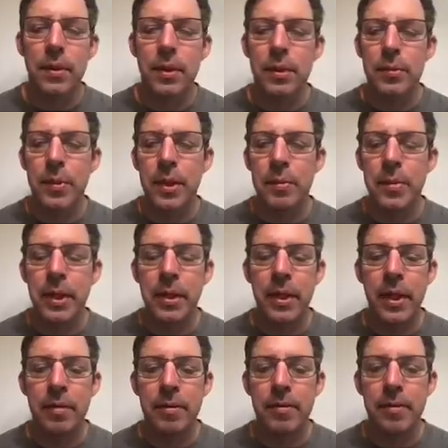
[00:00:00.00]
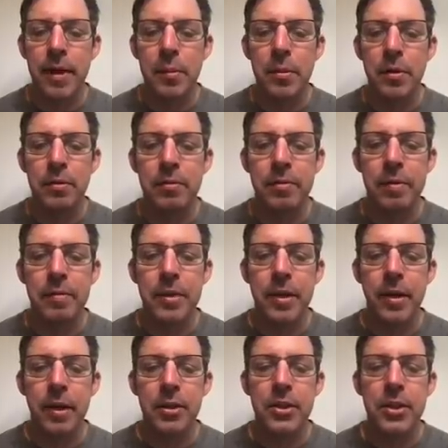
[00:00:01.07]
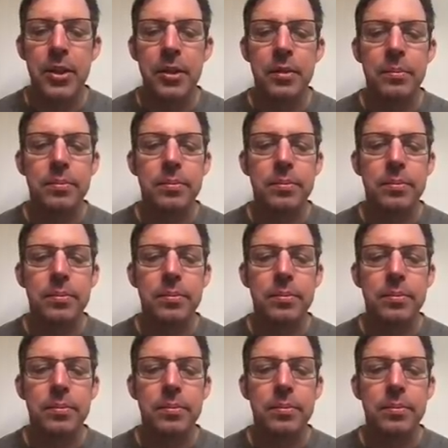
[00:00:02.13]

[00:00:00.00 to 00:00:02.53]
it's been a big day if the fire moved fifty yards here.